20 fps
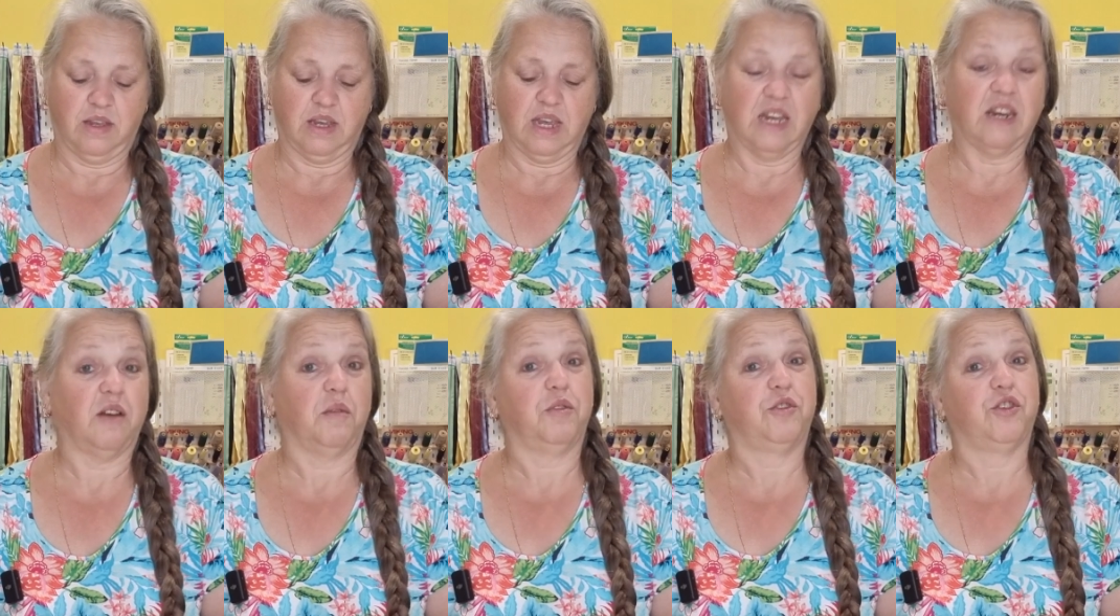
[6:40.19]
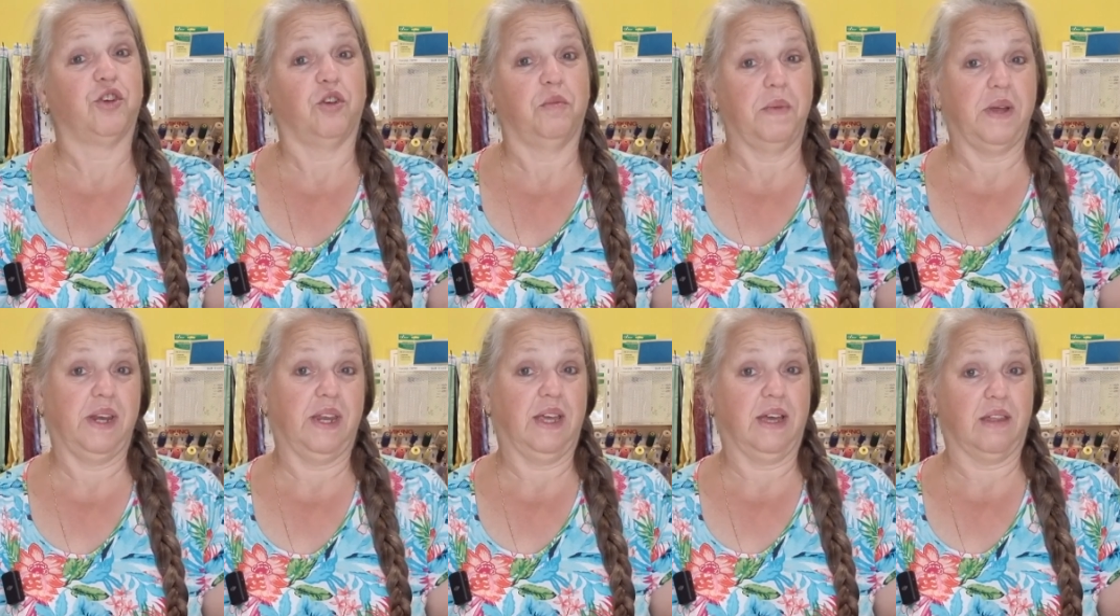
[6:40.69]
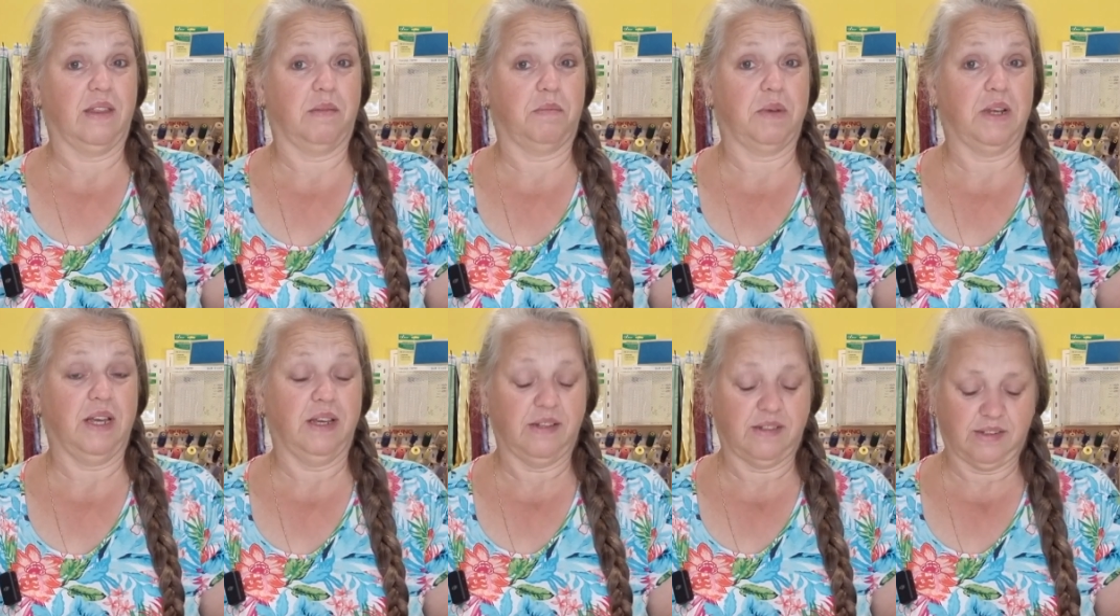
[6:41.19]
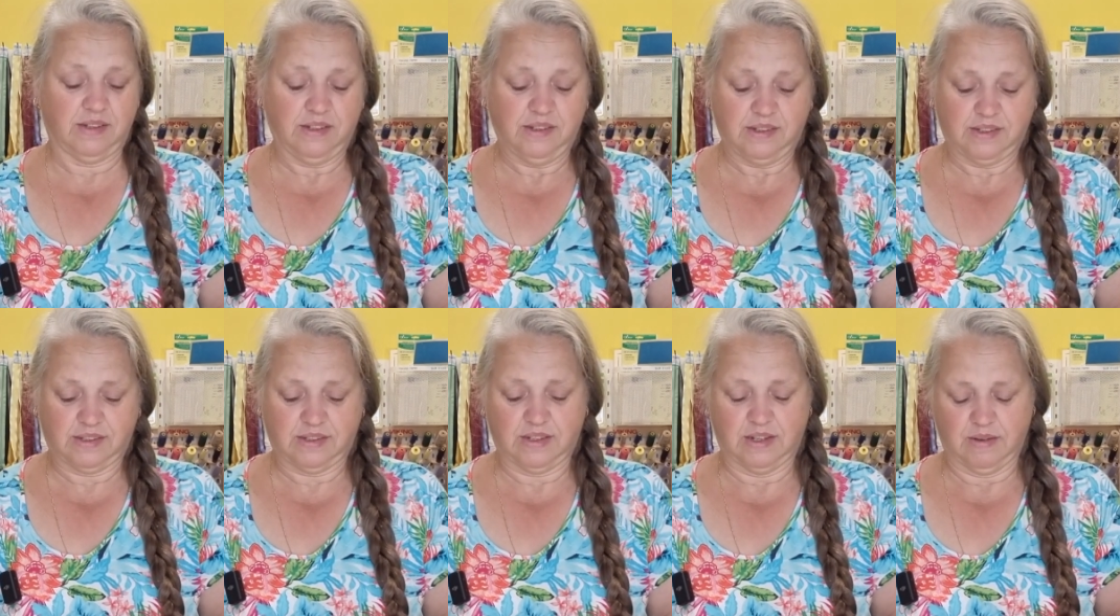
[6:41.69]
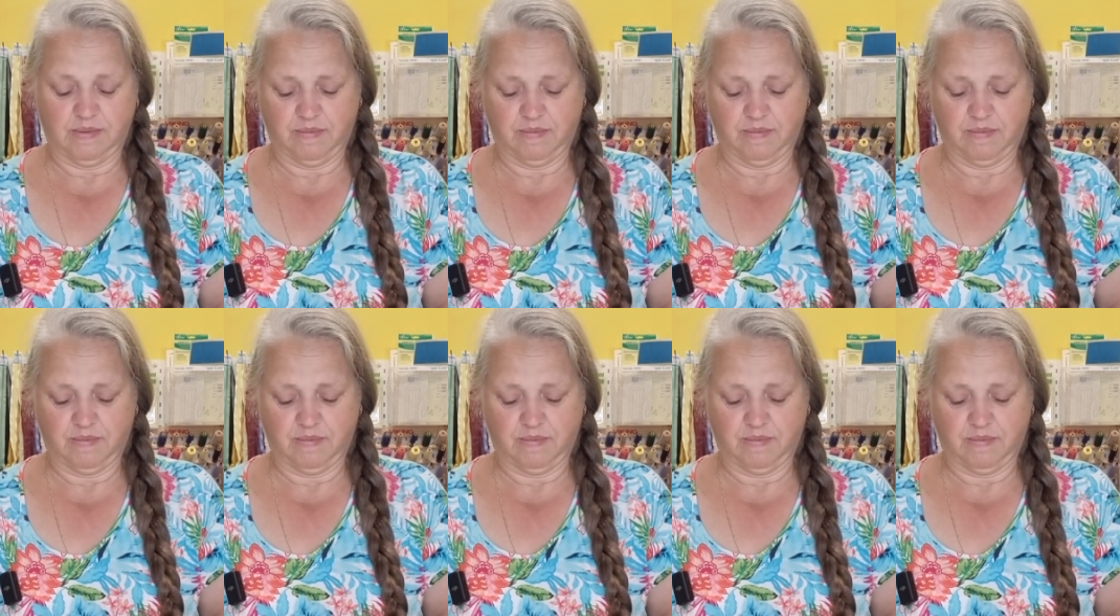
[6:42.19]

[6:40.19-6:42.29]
and I'm sure many other places.